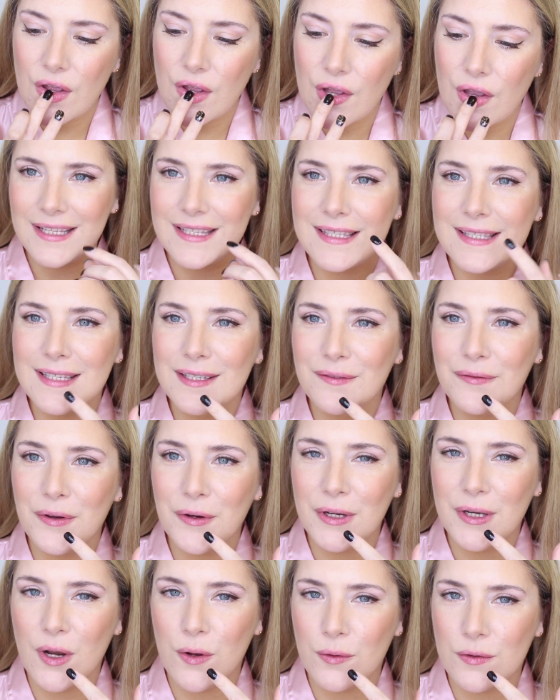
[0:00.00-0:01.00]
It's still
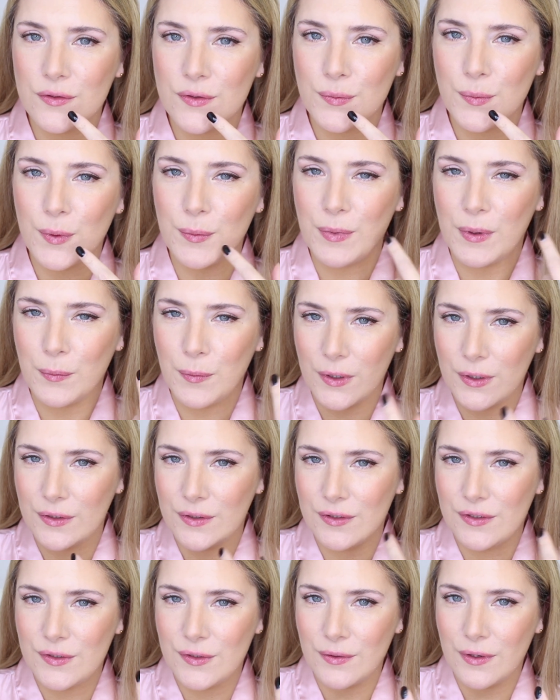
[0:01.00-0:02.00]
very noticeable, but we're
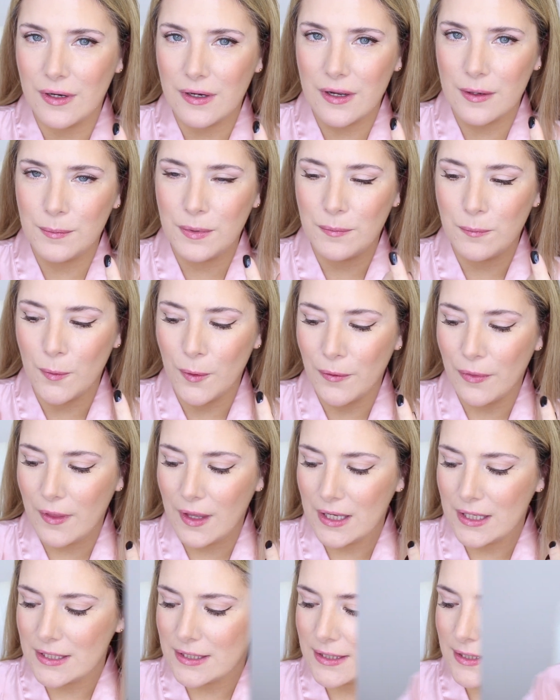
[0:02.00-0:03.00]
going to do a couple more
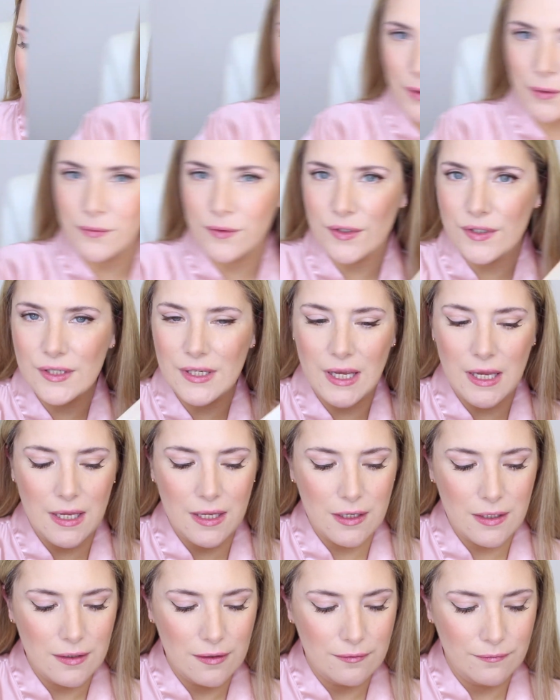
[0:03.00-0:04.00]
things. So I'm going to
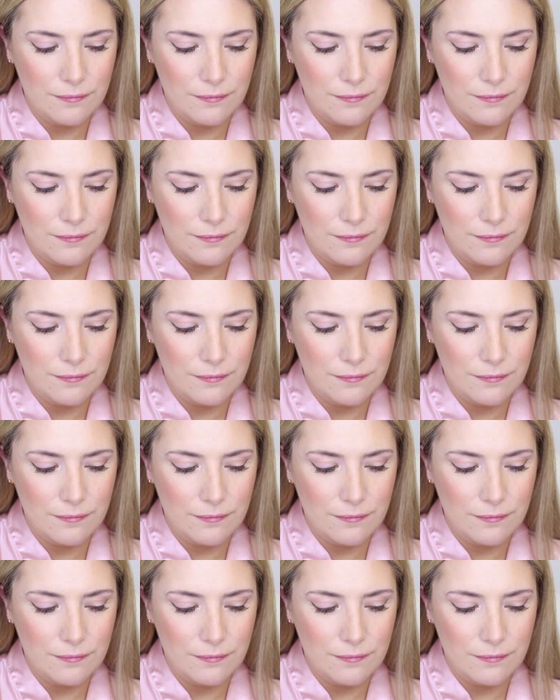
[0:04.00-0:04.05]
take